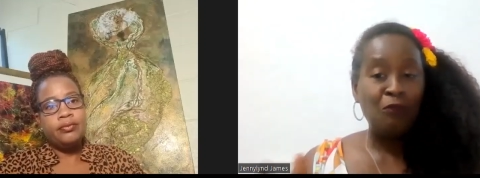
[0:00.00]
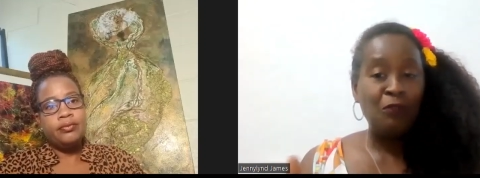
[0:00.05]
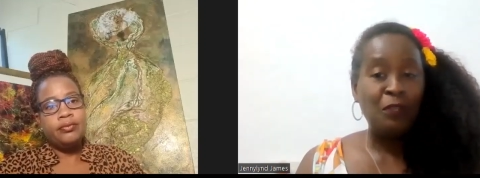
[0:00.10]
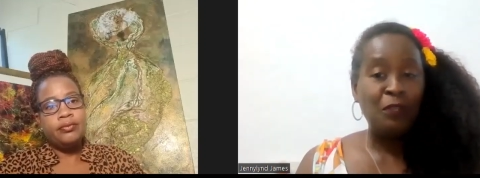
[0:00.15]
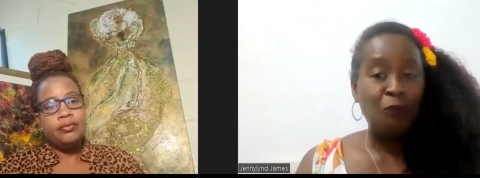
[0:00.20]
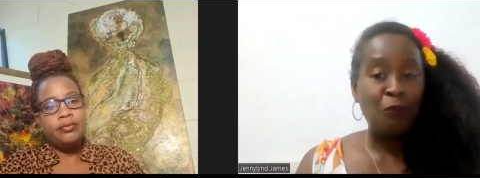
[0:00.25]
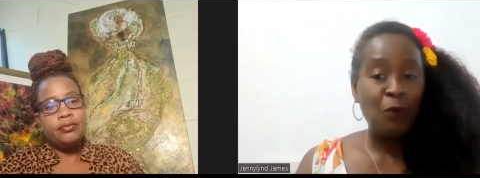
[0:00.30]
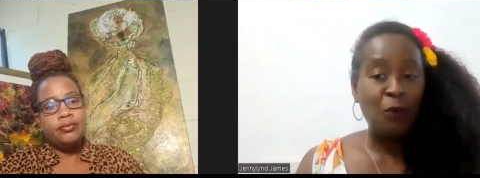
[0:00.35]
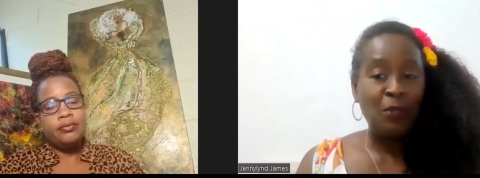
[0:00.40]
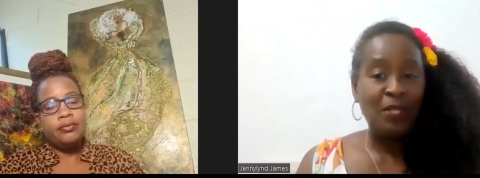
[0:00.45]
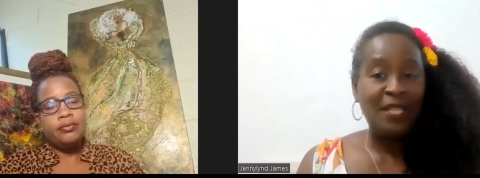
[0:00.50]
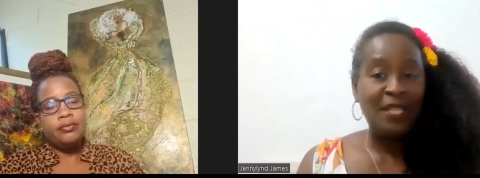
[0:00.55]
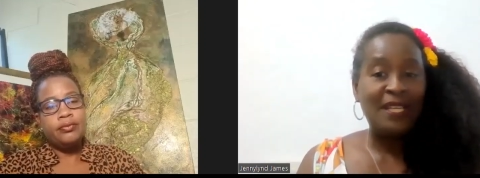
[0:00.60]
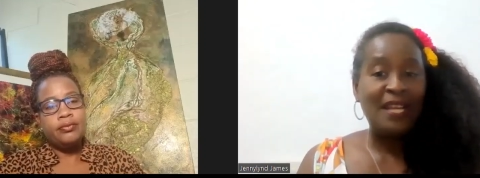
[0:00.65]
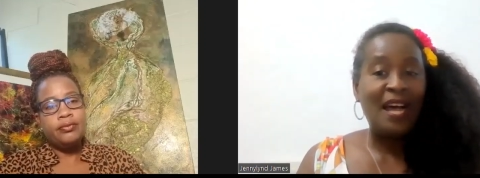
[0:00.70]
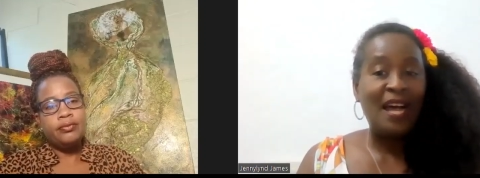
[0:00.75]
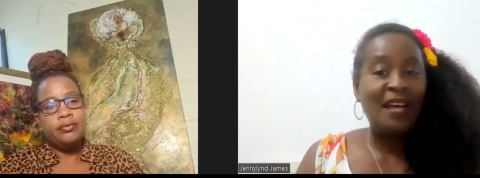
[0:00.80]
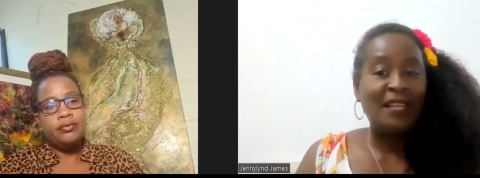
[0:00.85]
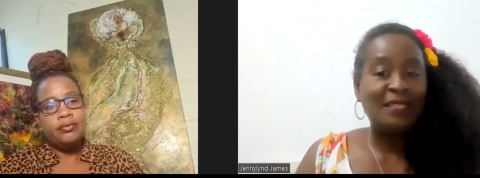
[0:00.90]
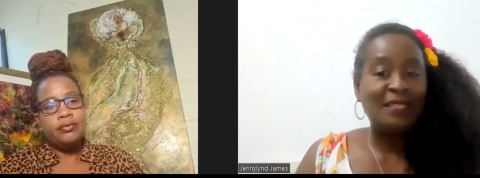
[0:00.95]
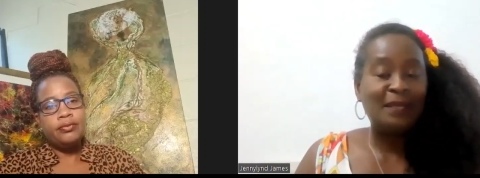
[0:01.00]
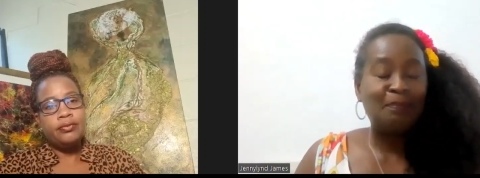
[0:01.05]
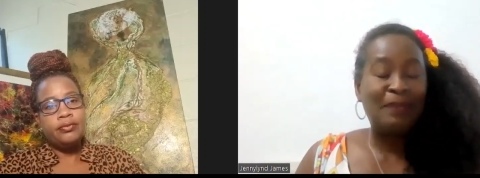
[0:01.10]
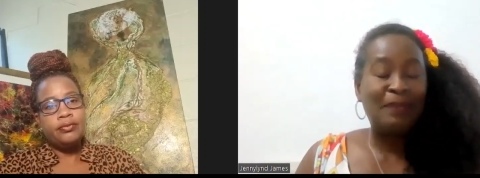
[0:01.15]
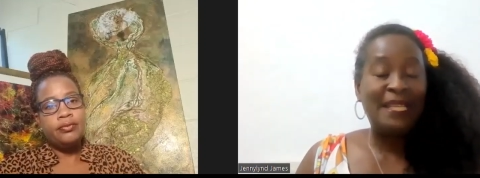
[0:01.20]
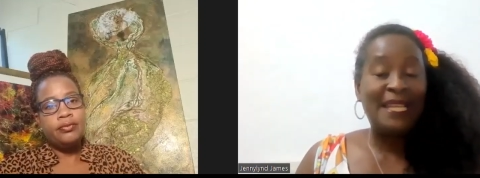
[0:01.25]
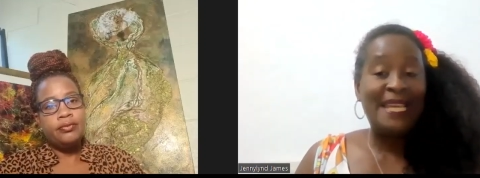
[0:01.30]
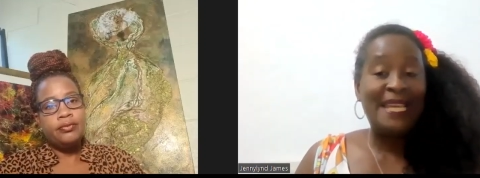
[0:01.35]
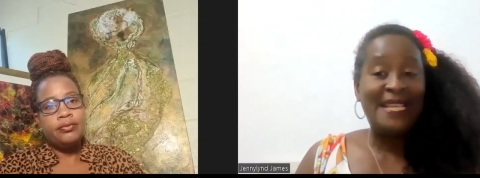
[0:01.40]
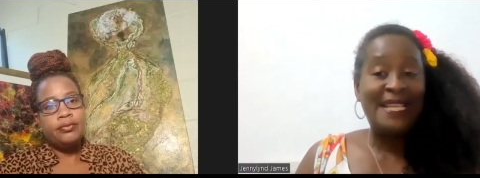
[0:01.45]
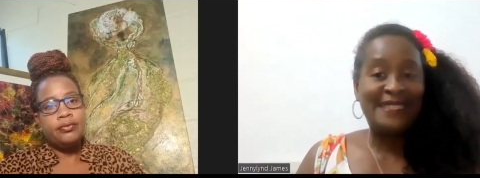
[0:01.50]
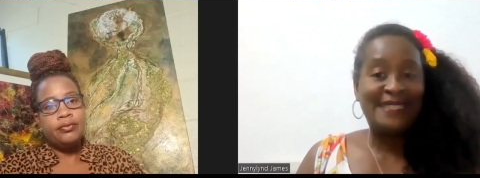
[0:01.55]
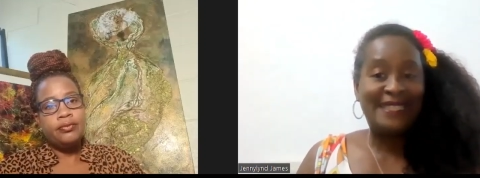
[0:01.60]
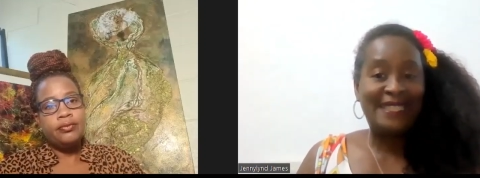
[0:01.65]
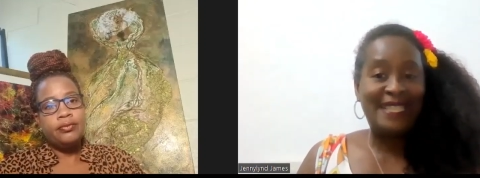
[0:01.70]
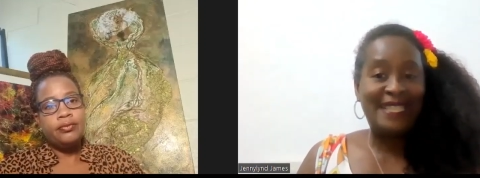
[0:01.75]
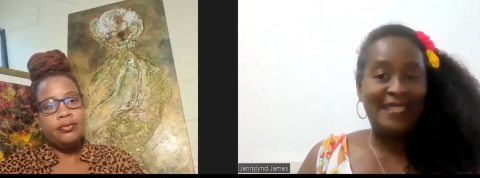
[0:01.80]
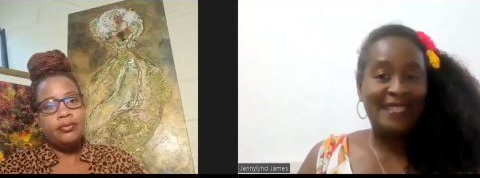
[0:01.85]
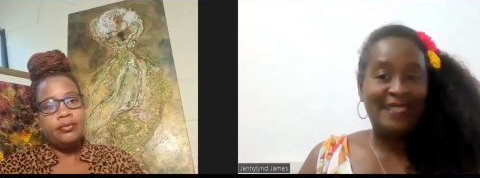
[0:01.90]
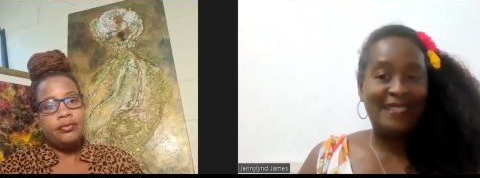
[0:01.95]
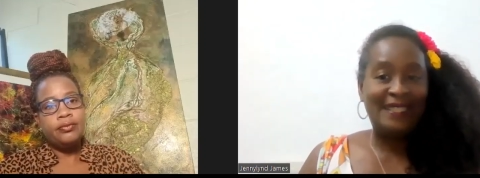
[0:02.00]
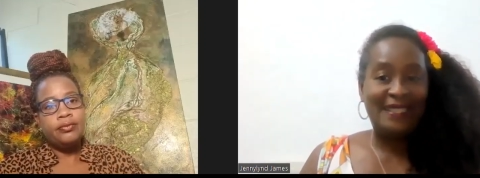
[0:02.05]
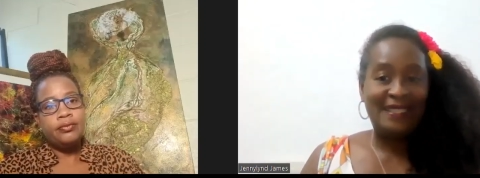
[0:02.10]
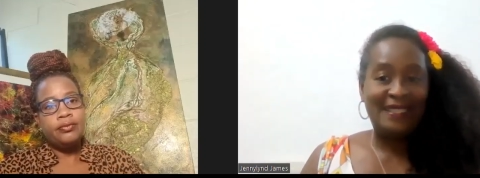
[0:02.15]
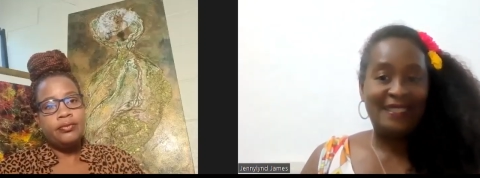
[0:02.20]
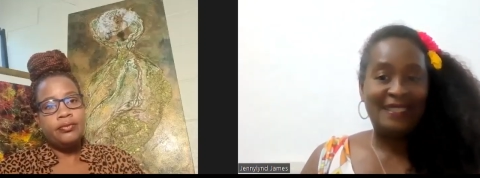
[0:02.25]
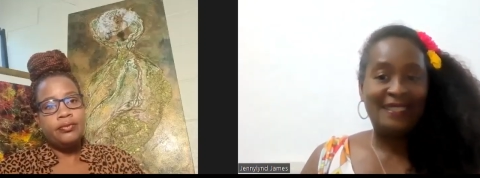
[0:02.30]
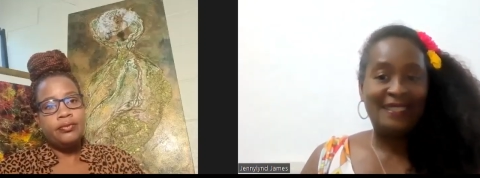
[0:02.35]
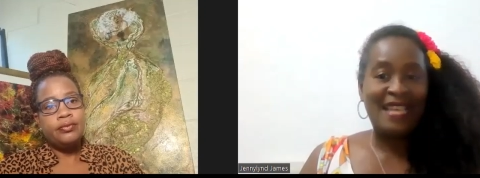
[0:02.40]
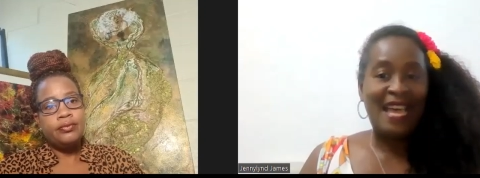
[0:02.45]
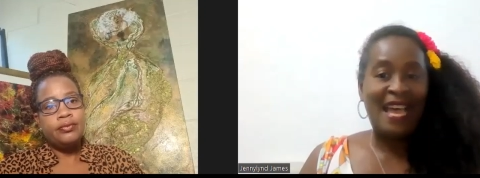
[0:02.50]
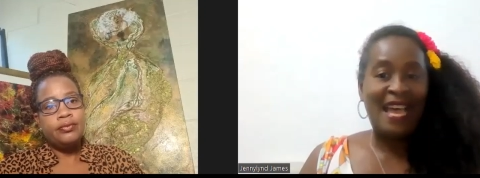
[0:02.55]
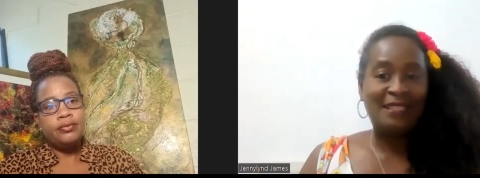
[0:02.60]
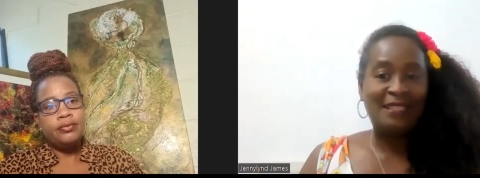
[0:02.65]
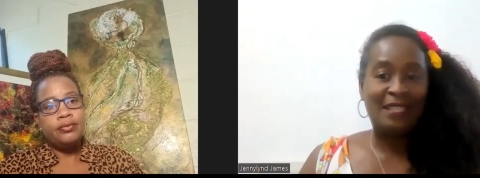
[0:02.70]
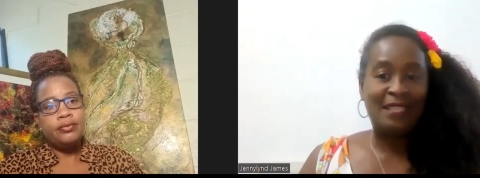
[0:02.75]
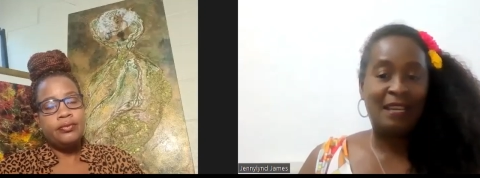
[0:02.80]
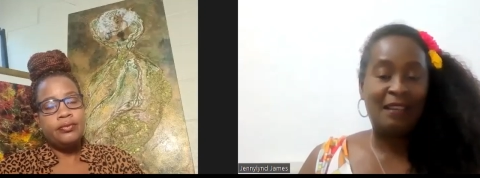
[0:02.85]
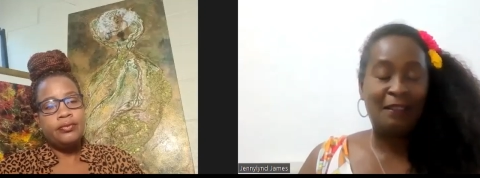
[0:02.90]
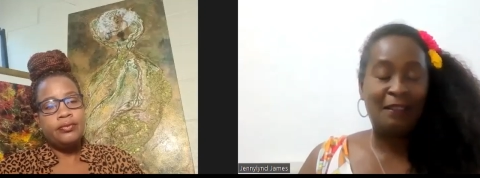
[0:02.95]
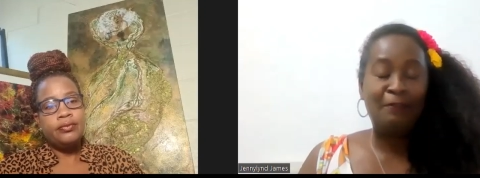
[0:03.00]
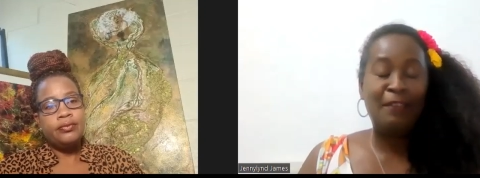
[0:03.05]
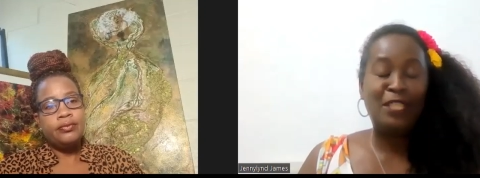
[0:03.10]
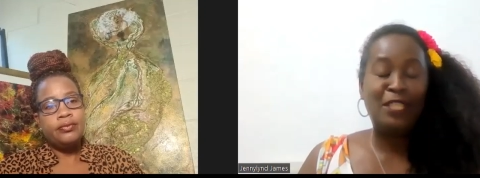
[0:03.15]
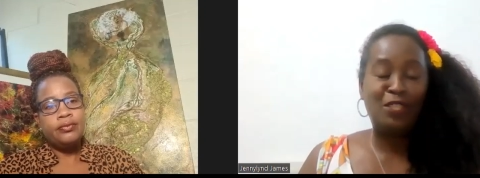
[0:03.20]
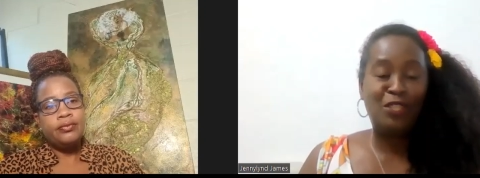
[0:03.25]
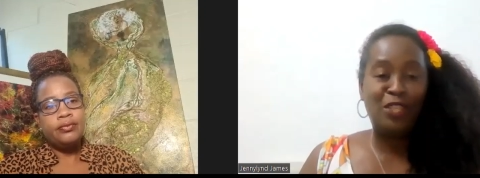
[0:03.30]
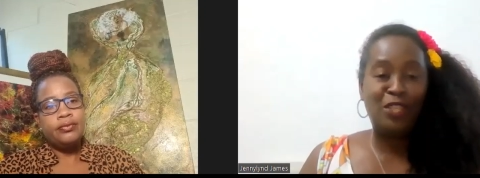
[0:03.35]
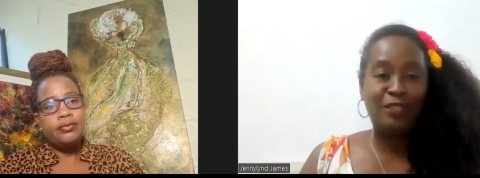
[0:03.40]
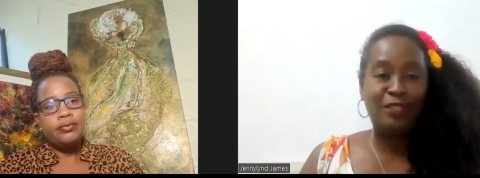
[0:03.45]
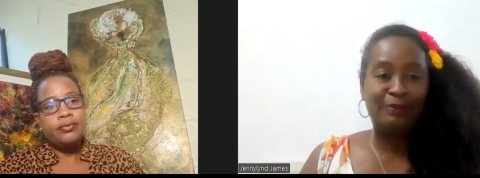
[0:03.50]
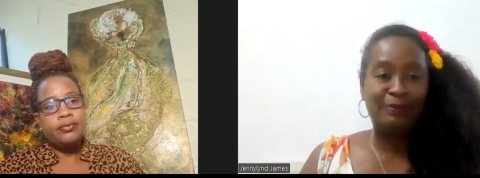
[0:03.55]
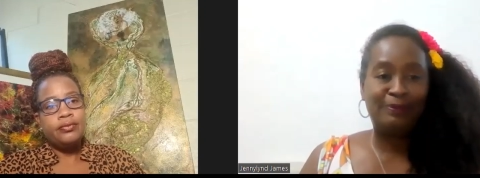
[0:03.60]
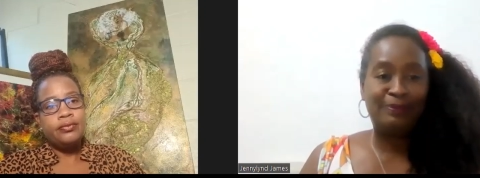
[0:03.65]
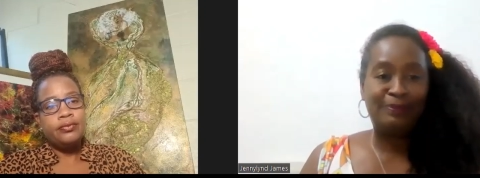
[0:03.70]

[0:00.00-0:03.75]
Speaker 1: the role that art plays in that uh, venture?